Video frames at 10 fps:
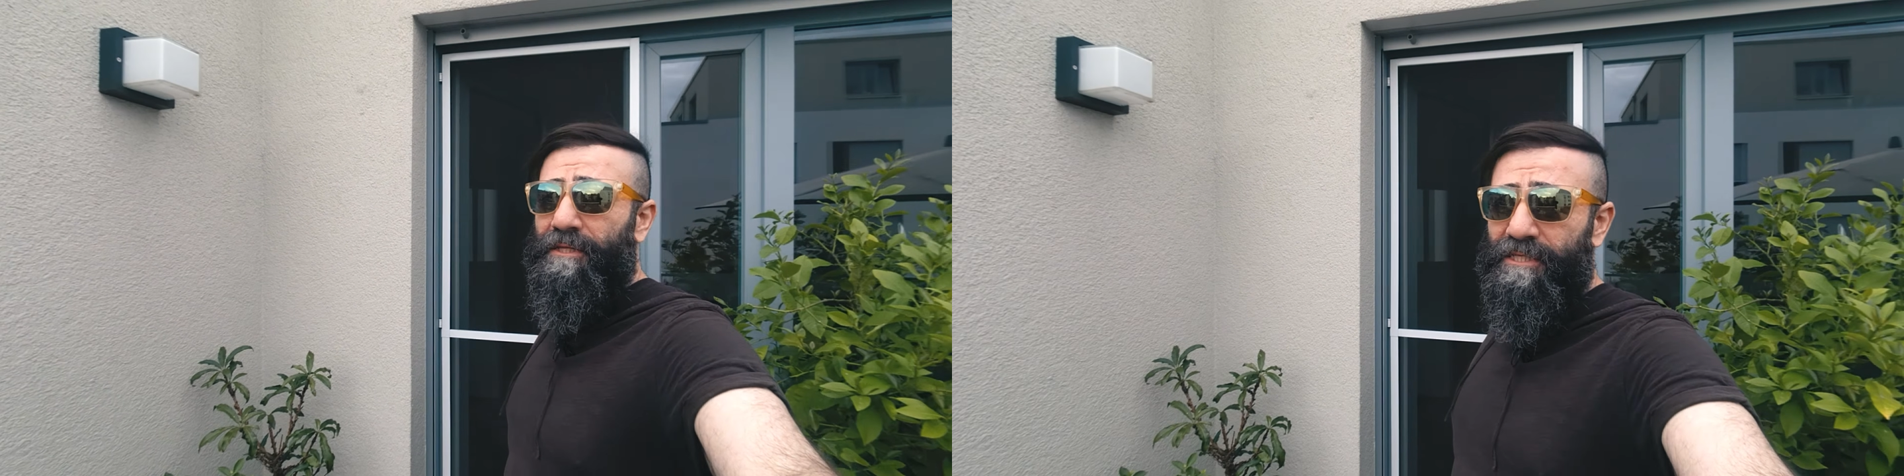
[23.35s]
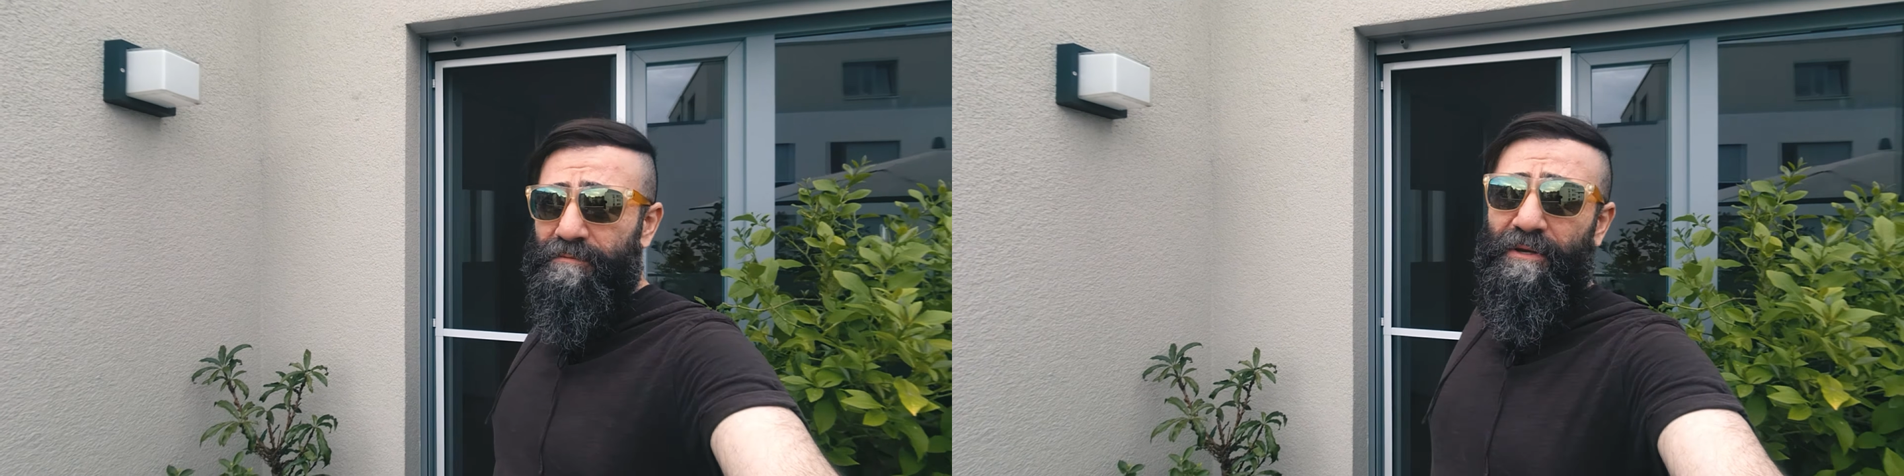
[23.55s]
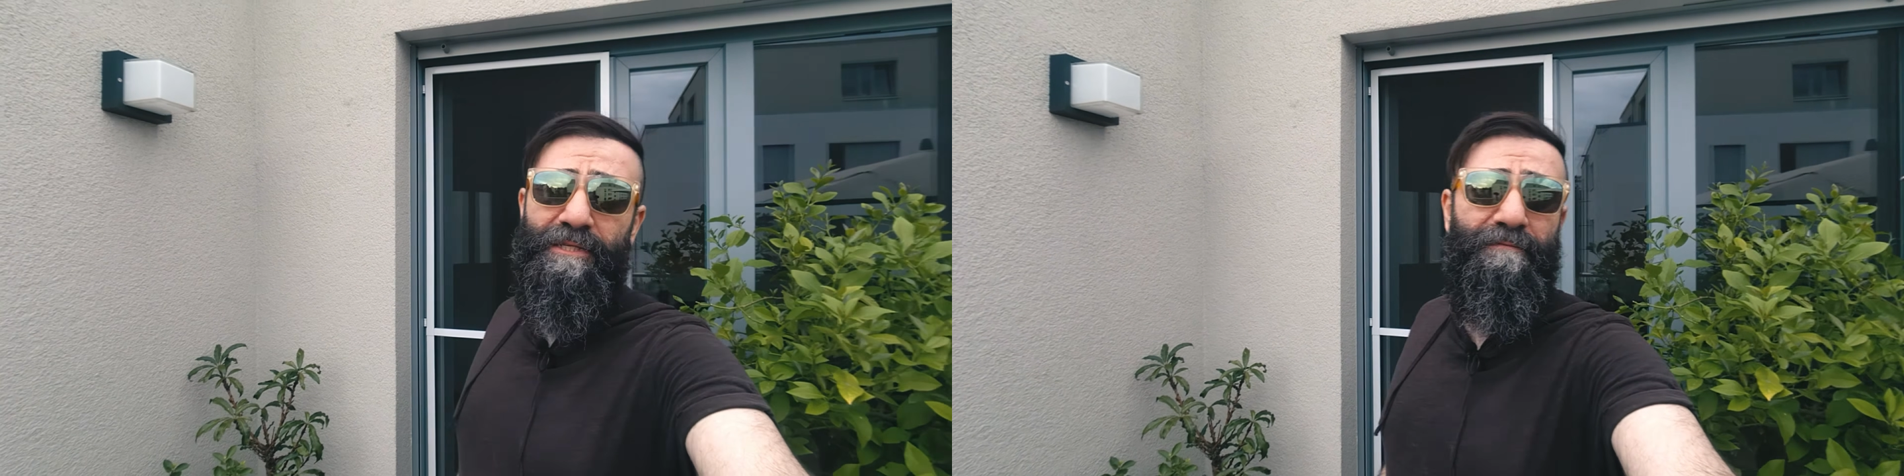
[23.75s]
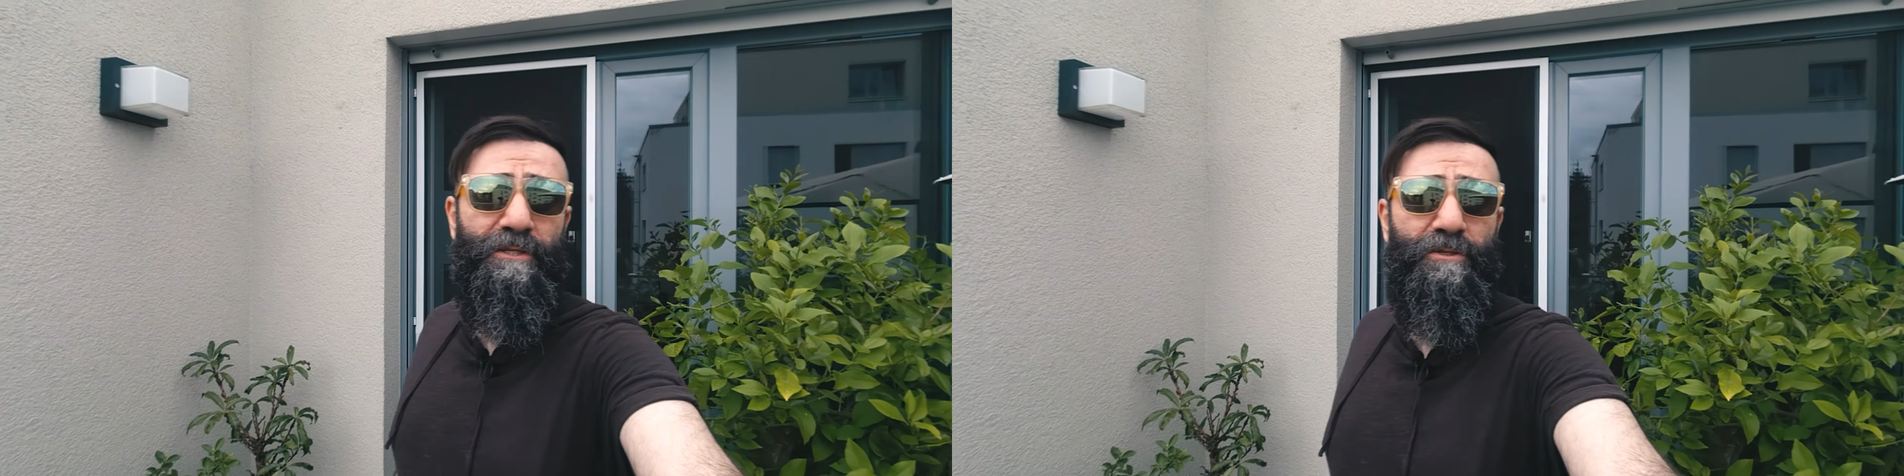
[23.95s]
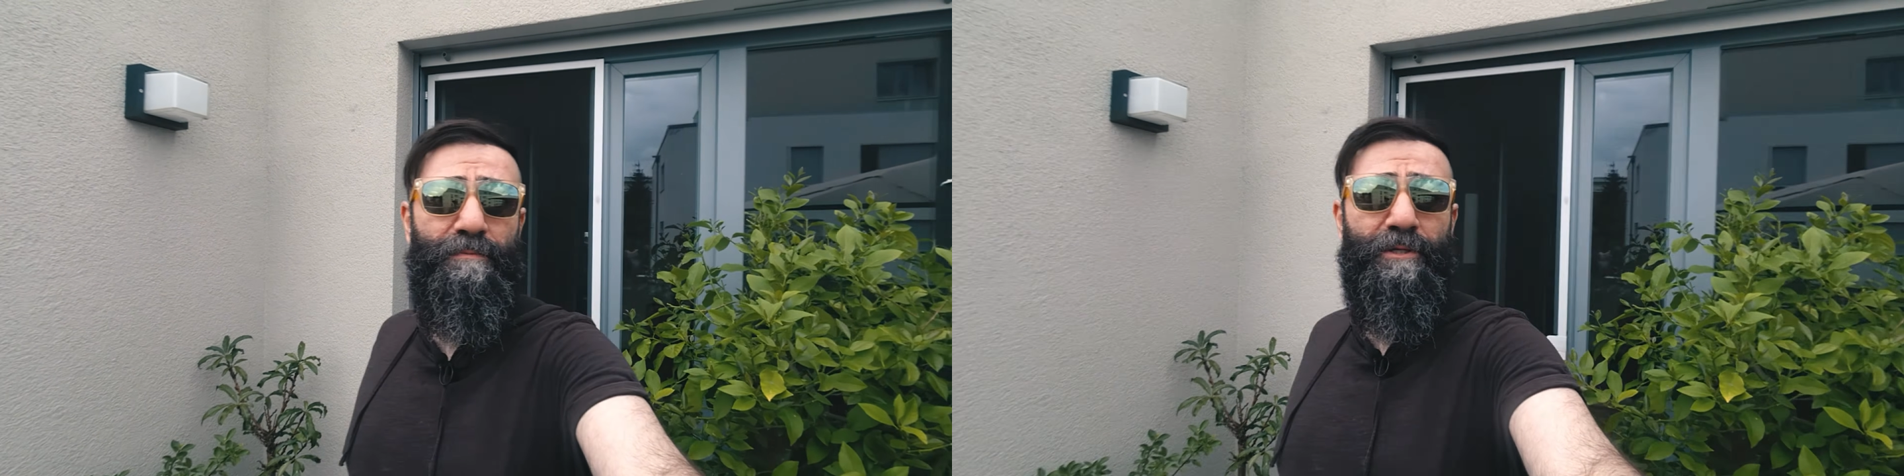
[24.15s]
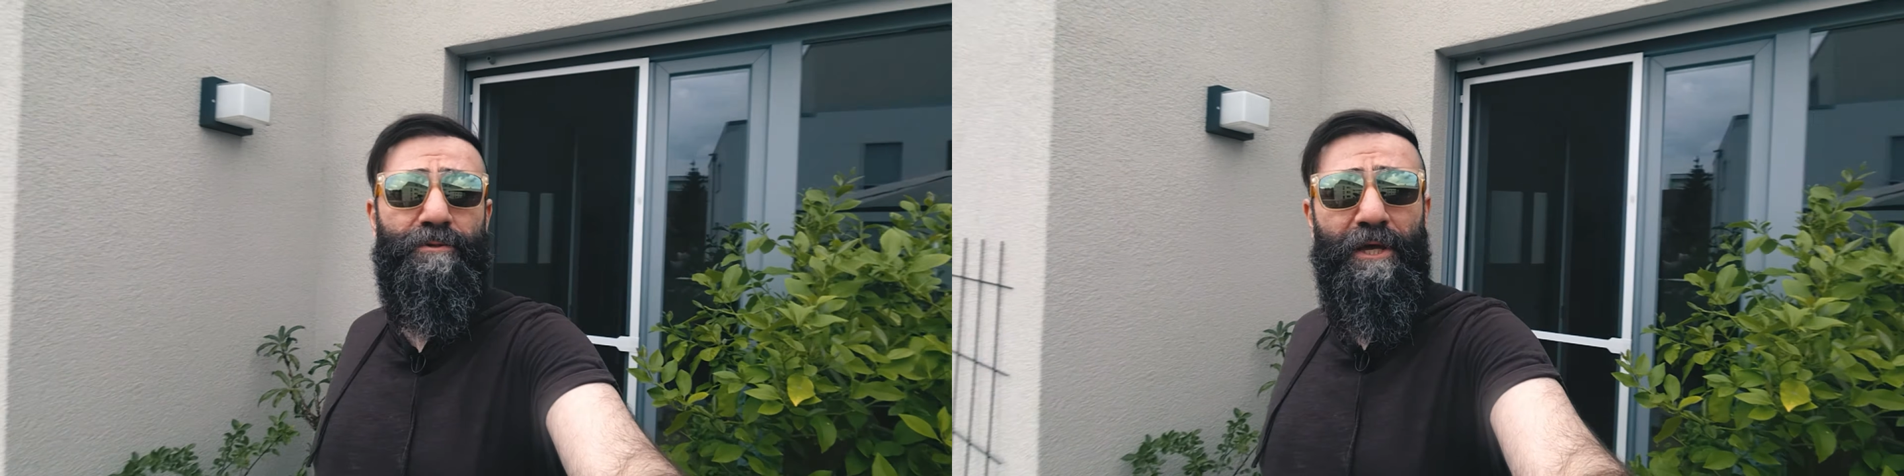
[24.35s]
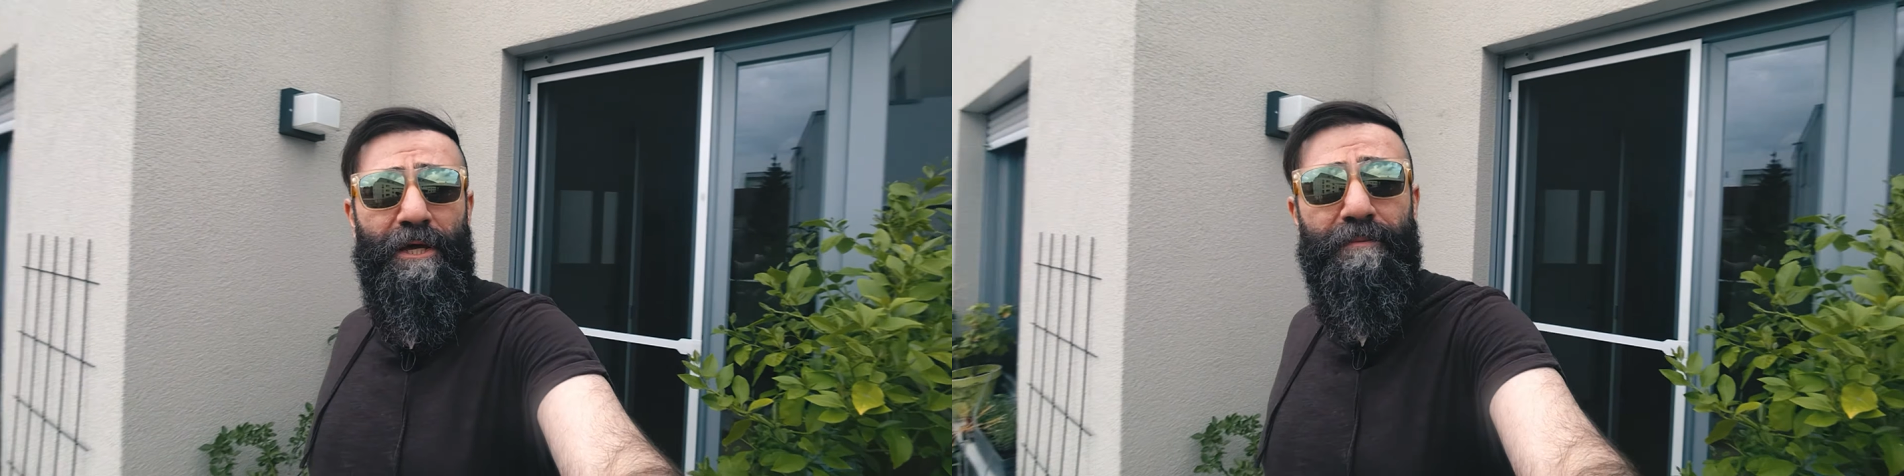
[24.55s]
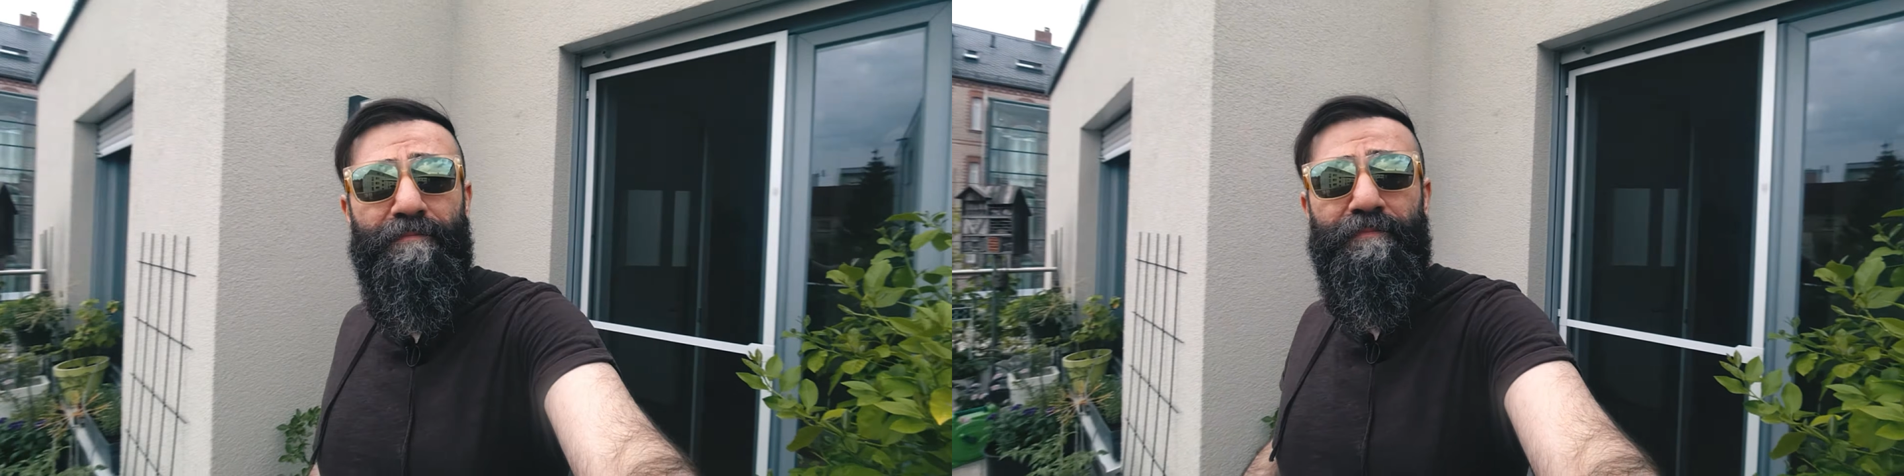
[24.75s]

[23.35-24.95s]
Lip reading: expressive instrument today.